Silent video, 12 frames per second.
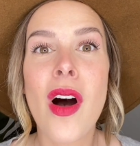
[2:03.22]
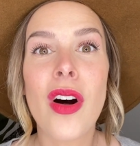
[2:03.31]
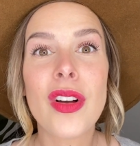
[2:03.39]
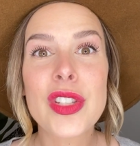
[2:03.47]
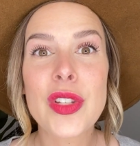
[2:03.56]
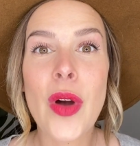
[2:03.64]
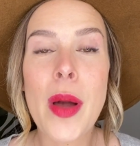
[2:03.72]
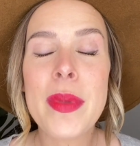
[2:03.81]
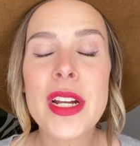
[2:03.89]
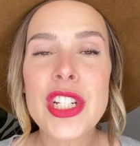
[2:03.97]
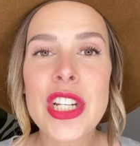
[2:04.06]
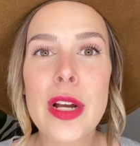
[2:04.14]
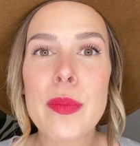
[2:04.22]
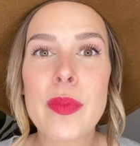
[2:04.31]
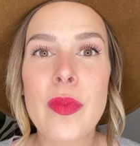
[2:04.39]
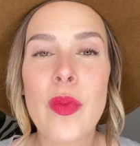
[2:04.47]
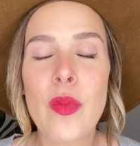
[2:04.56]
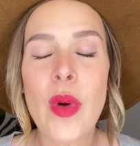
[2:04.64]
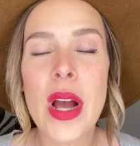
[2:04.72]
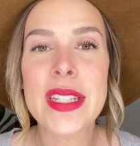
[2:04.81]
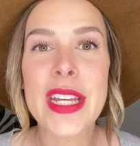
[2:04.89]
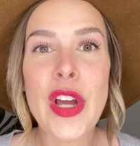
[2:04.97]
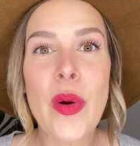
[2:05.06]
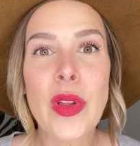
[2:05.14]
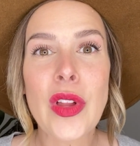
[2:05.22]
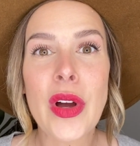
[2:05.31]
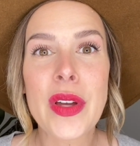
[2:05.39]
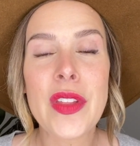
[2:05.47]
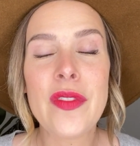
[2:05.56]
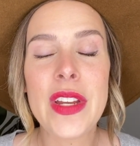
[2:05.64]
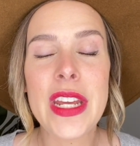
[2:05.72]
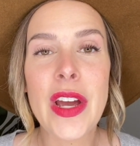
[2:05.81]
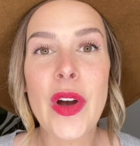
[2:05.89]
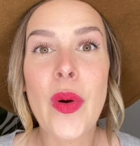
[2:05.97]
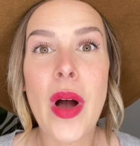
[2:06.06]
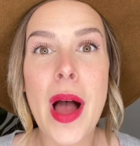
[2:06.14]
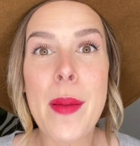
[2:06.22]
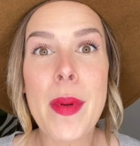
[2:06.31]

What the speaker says: Also, I'm gonna share as I go along in the video,